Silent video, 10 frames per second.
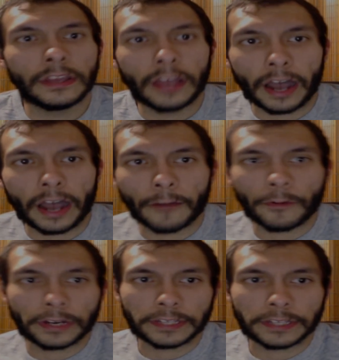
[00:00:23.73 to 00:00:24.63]
I
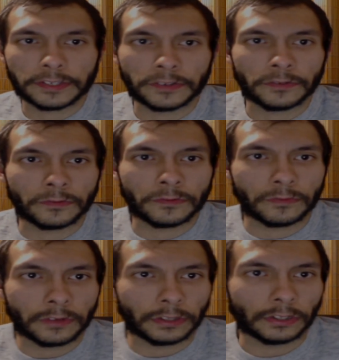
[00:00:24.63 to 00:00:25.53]
wanted to
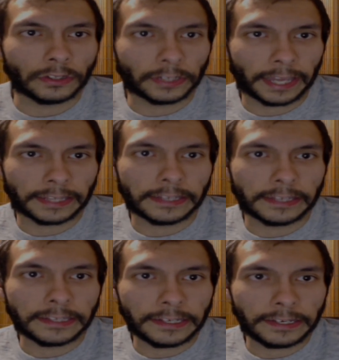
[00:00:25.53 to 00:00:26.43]
look at
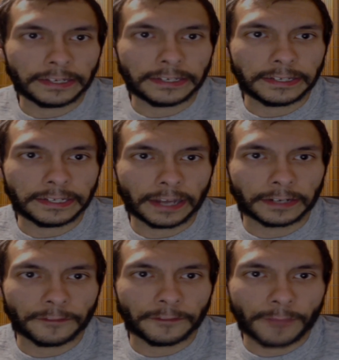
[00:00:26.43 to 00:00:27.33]
the
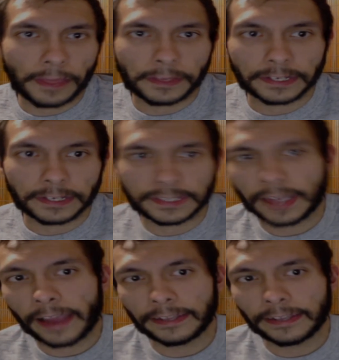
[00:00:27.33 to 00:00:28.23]
deductive method in
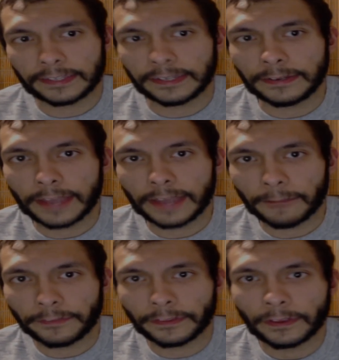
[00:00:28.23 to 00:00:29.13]
science in
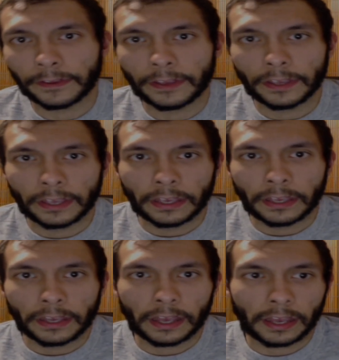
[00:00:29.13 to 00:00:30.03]
depth.
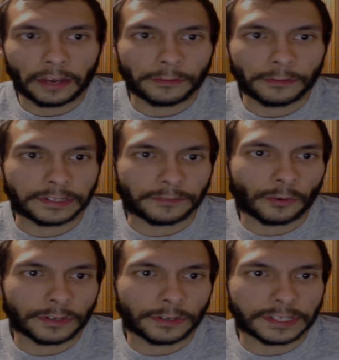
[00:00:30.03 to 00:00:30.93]
Which of
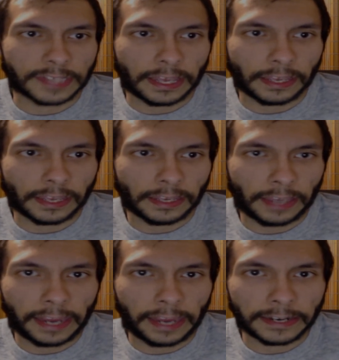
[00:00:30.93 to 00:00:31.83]
course is a
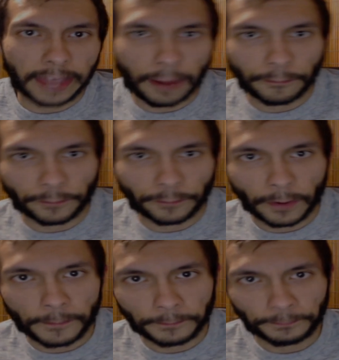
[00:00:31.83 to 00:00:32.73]
hand down
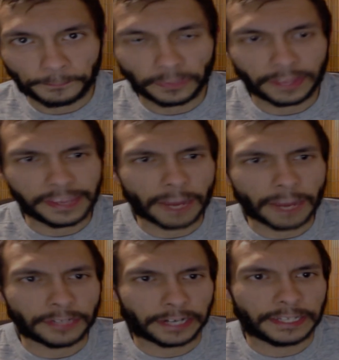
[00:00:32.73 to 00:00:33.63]
from the
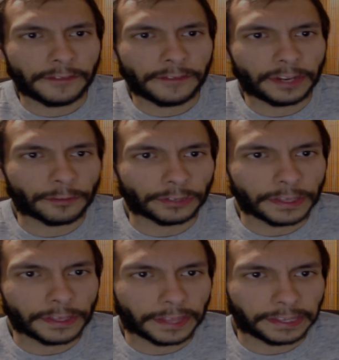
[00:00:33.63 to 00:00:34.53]
objectivity
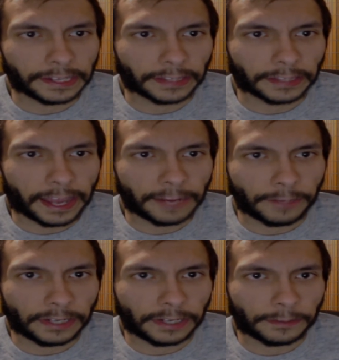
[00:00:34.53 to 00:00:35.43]
really that the
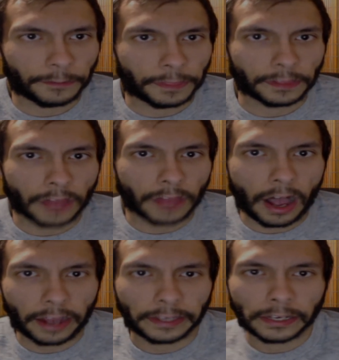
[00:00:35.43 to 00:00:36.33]
Enlightenment with
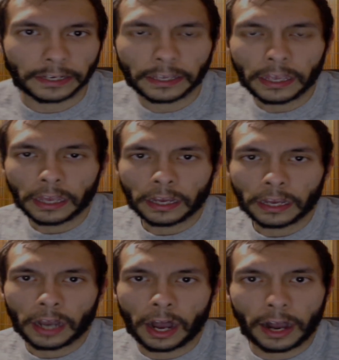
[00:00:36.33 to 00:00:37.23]
Locke and
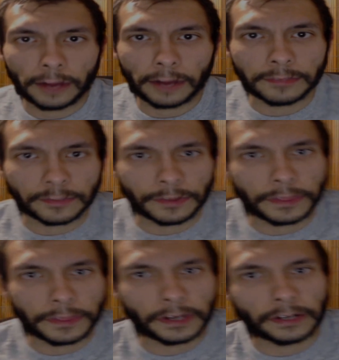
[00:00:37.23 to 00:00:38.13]
Hobbes
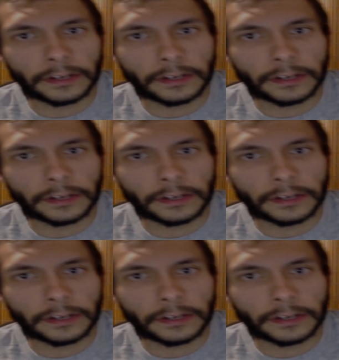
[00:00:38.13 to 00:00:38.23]
with their